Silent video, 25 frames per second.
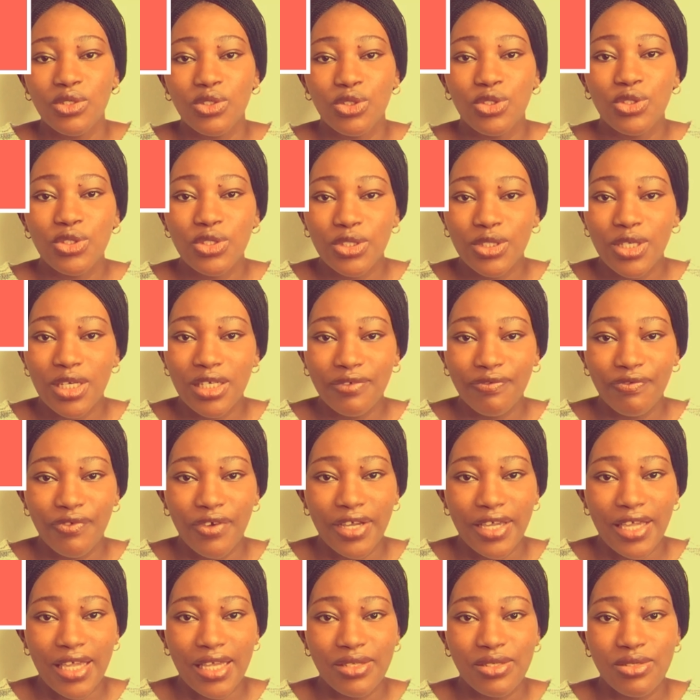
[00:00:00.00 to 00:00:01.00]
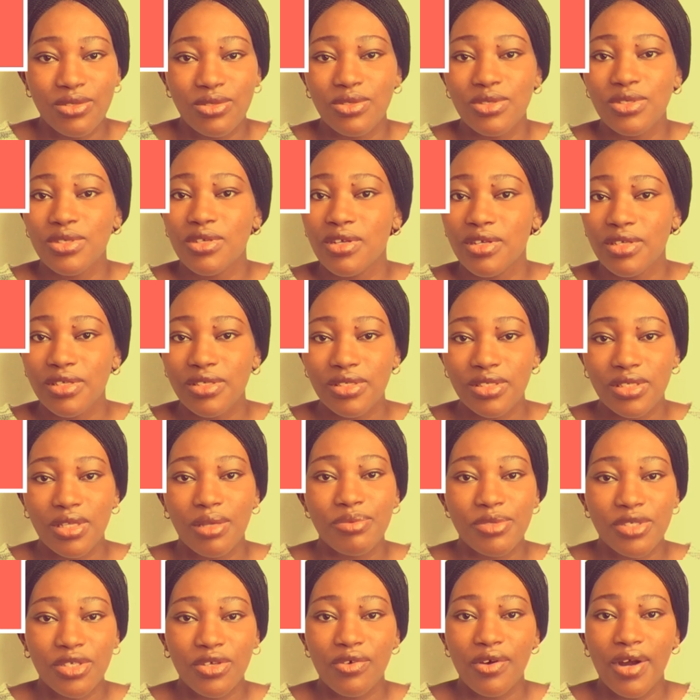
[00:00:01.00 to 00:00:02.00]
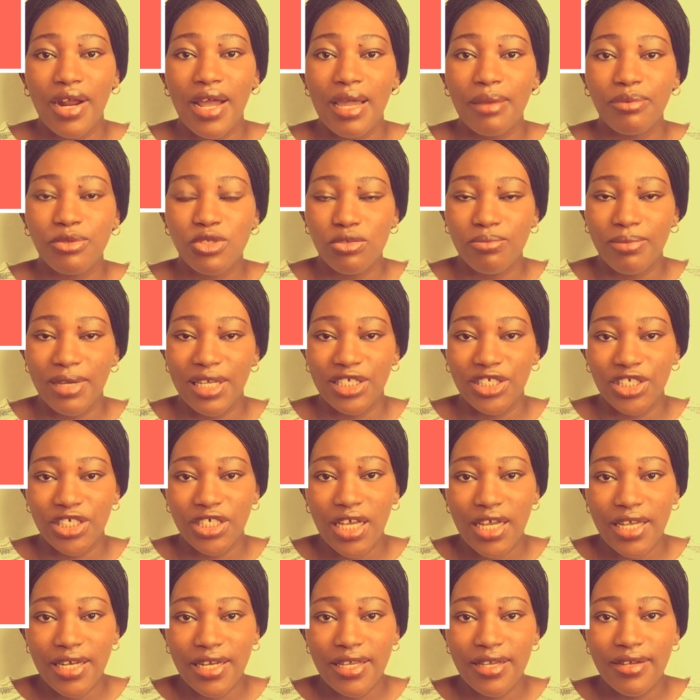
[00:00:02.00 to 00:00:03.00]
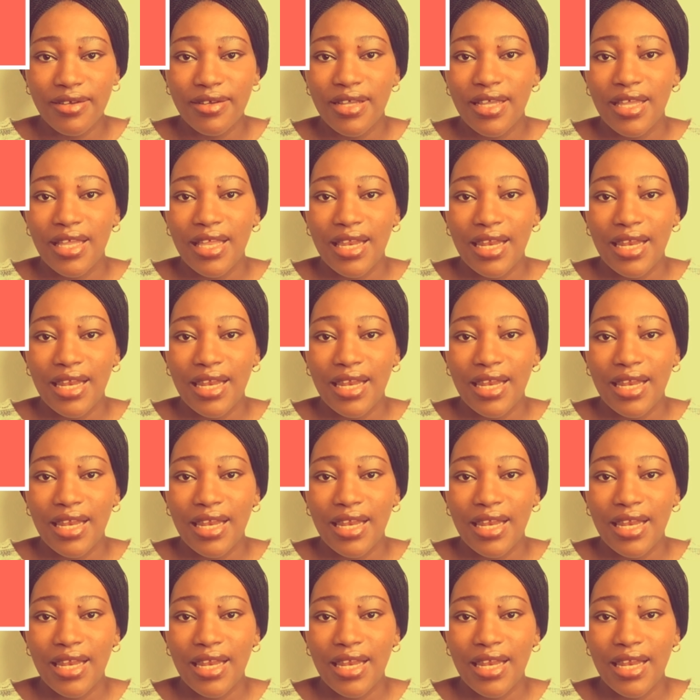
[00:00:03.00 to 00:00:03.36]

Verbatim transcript: do not forget to subscribe to my channel,